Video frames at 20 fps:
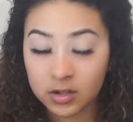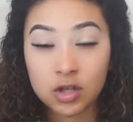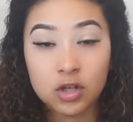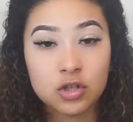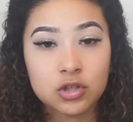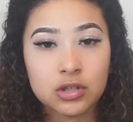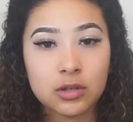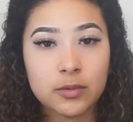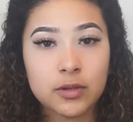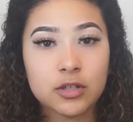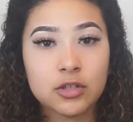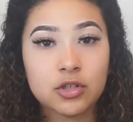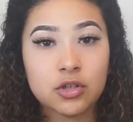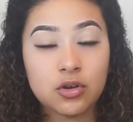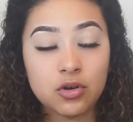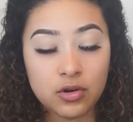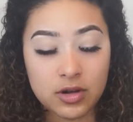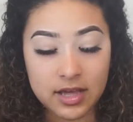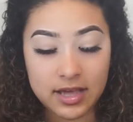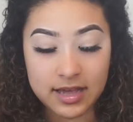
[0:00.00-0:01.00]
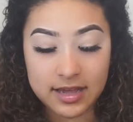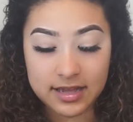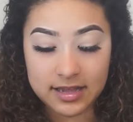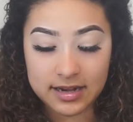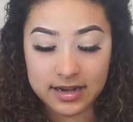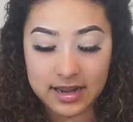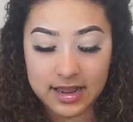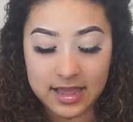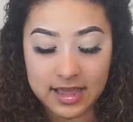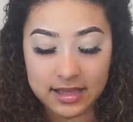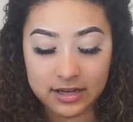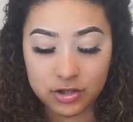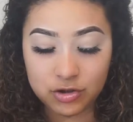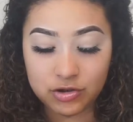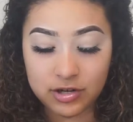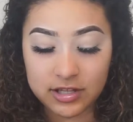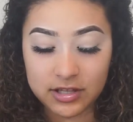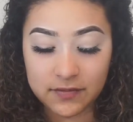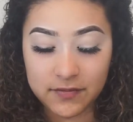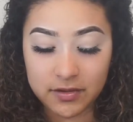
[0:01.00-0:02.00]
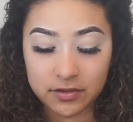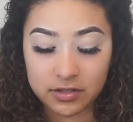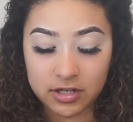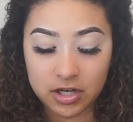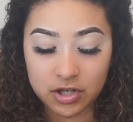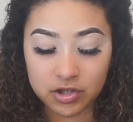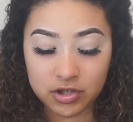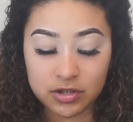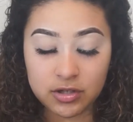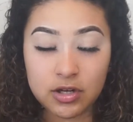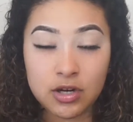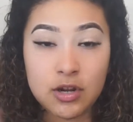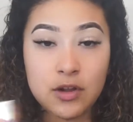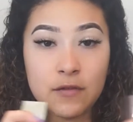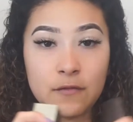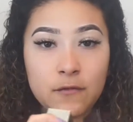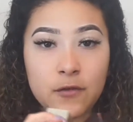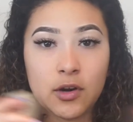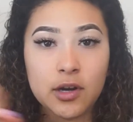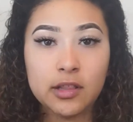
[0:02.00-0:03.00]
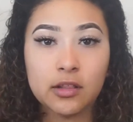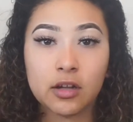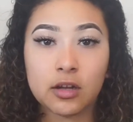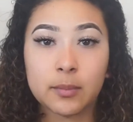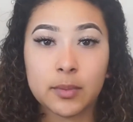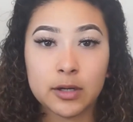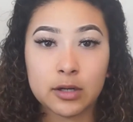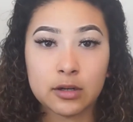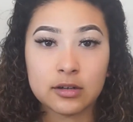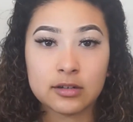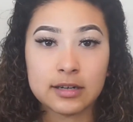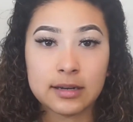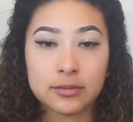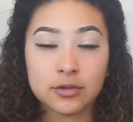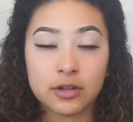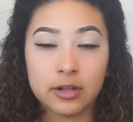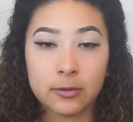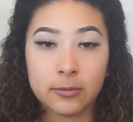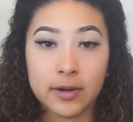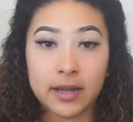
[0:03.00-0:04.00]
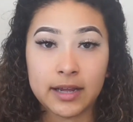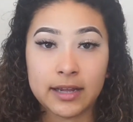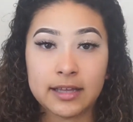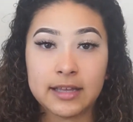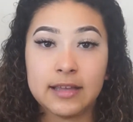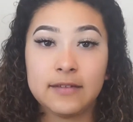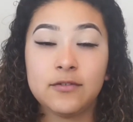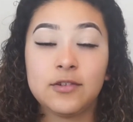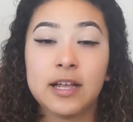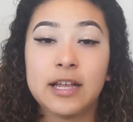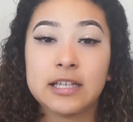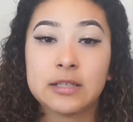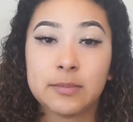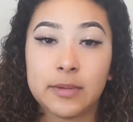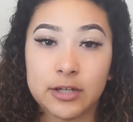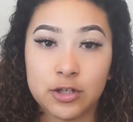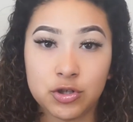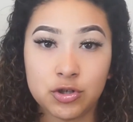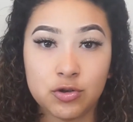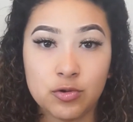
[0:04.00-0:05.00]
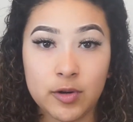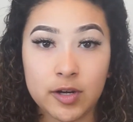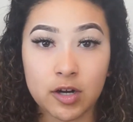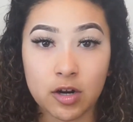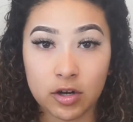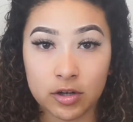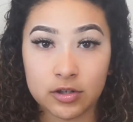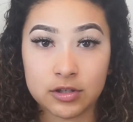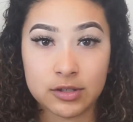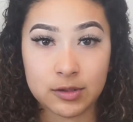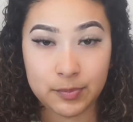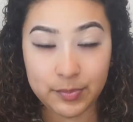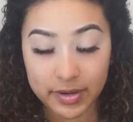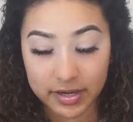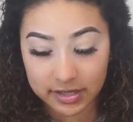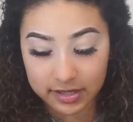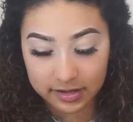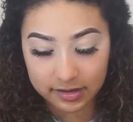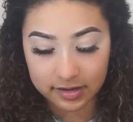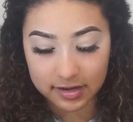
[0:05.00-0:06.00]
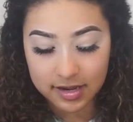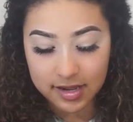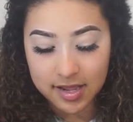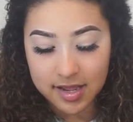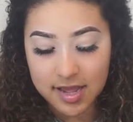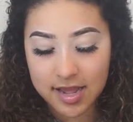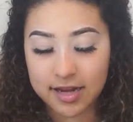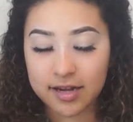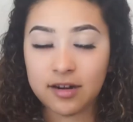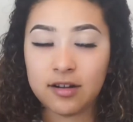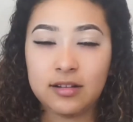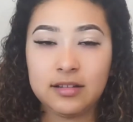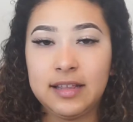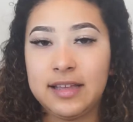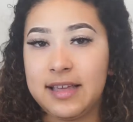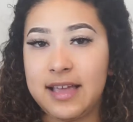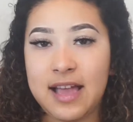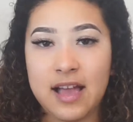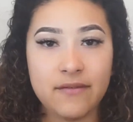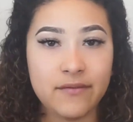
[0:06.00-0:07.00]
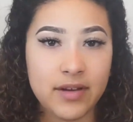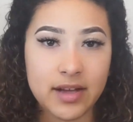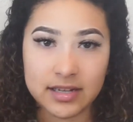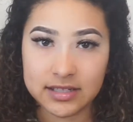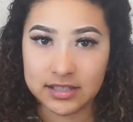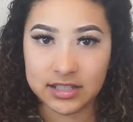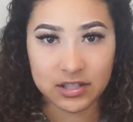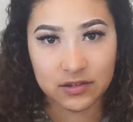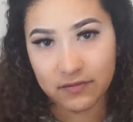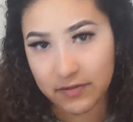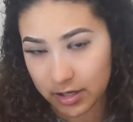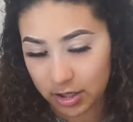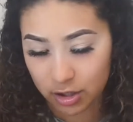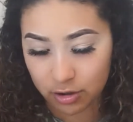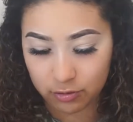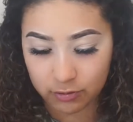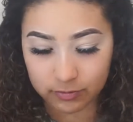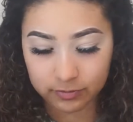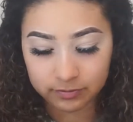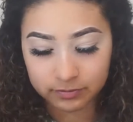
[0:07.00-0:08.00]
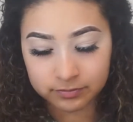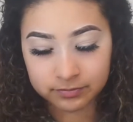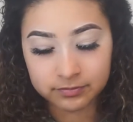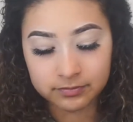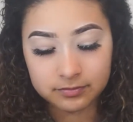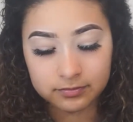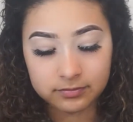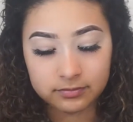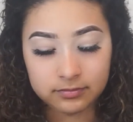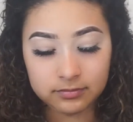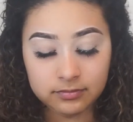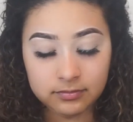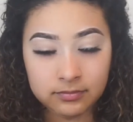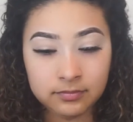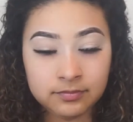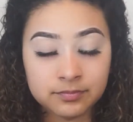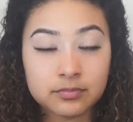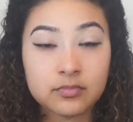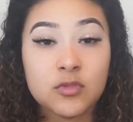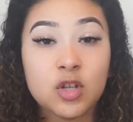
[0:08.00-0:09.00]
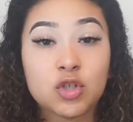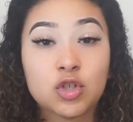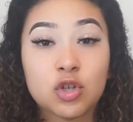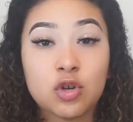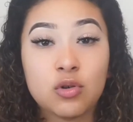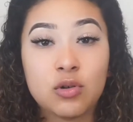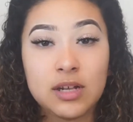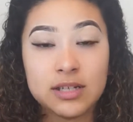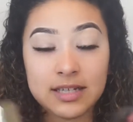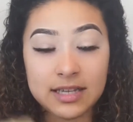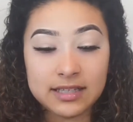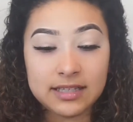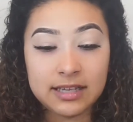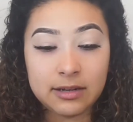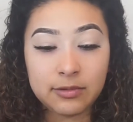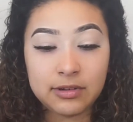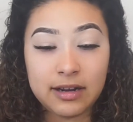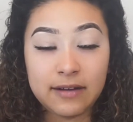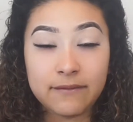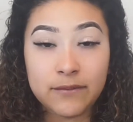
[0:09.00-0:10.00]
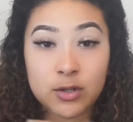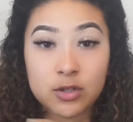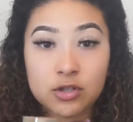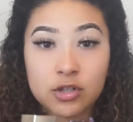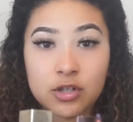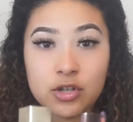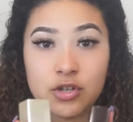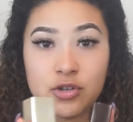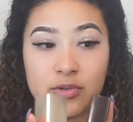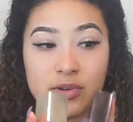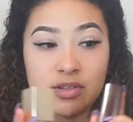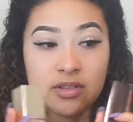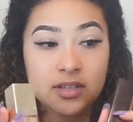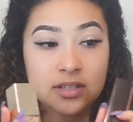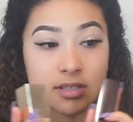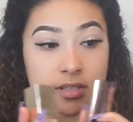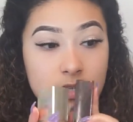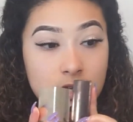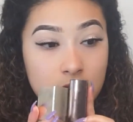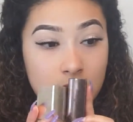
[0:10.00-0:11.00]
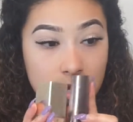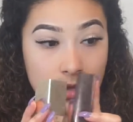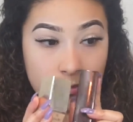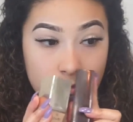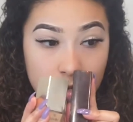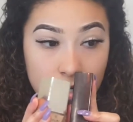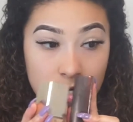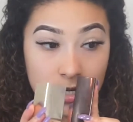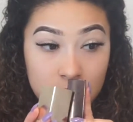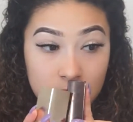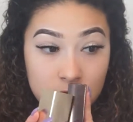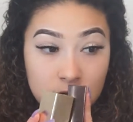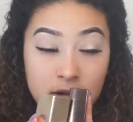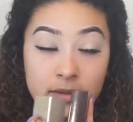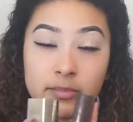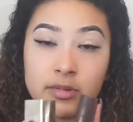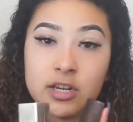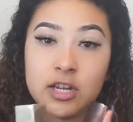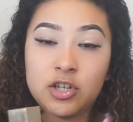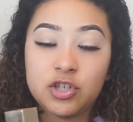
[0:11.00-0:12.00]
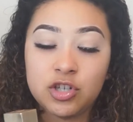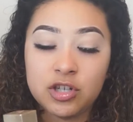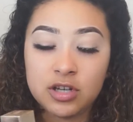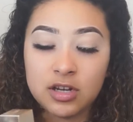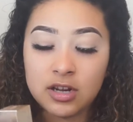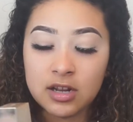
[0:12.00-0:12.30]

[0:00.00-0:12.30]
So I wanted to go ahead and try the foundation for a long period of time so that way I can give you guys my true and honest opinion and not like half-ass this video. So as I said, when I first started doing this color combination,